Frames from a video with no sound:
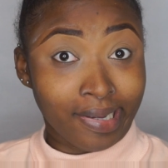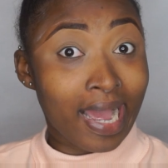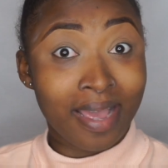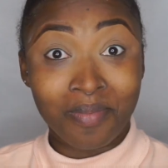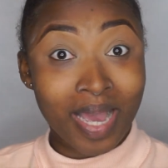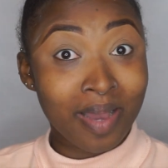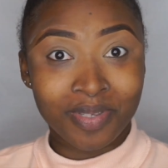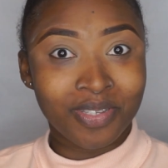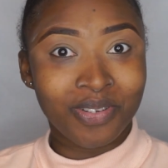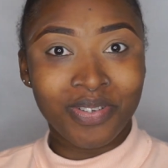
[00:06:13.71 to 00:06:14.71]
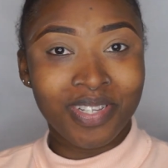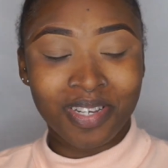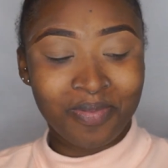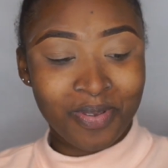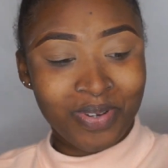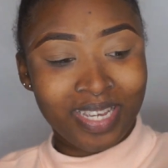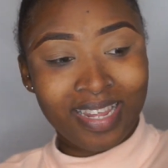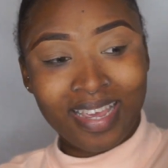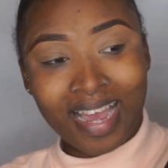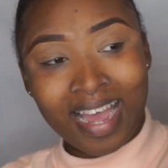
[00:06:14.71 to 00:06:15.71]
I am absolutely going to be
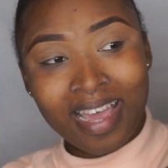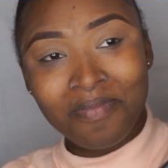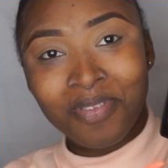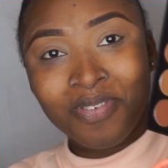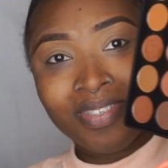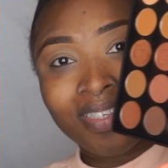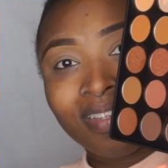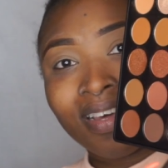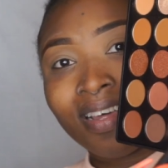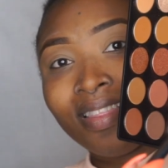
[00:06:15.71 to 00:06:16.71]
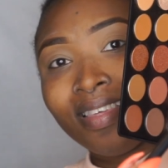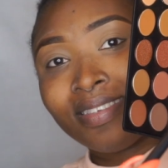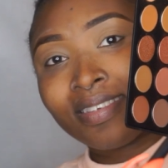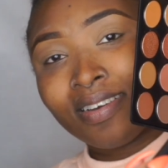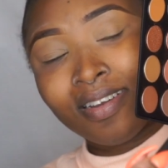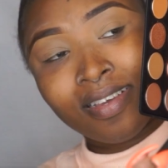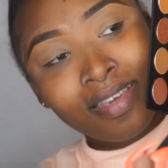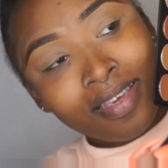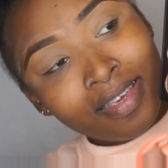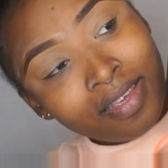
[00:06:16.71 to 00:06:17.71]
winging it. I am using this color
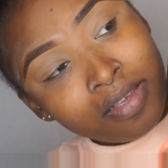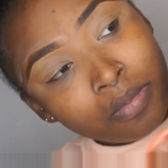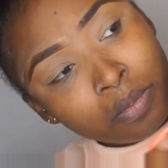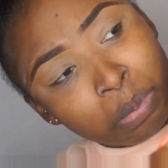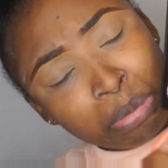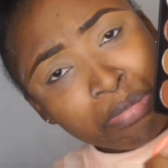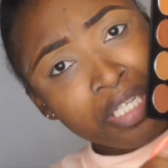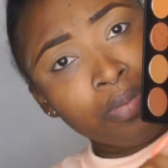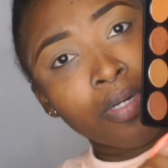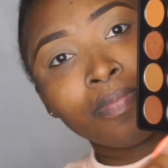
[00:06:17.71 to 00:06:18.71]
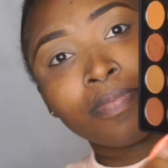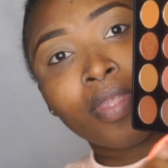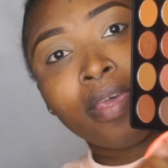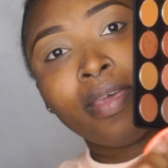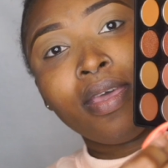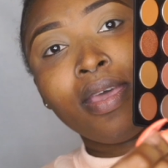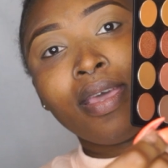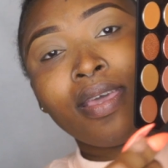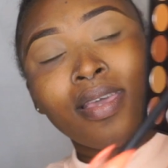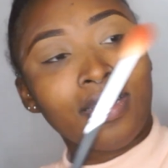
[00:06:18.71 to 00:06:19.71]
here, this one.
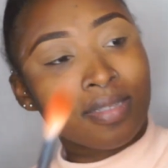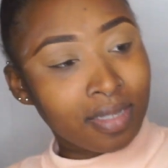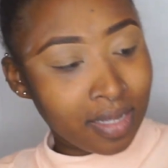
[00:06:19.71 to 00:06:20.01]
It